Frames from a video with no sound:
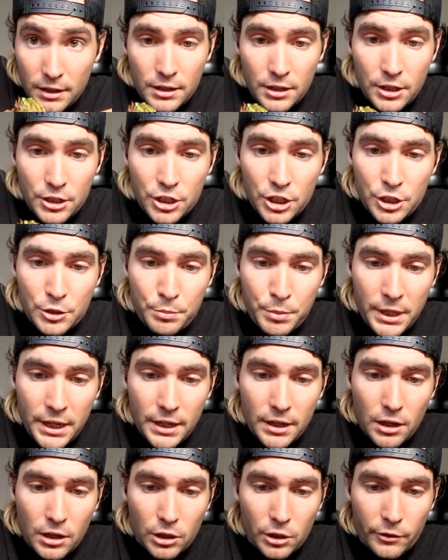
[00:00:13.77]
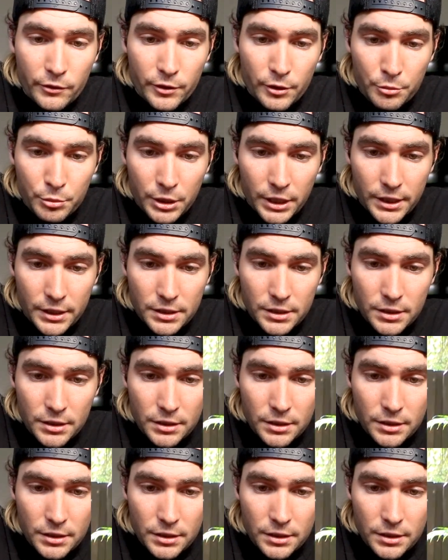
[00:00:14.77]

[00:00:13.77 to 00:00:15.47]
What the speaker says: You just peed all over the place.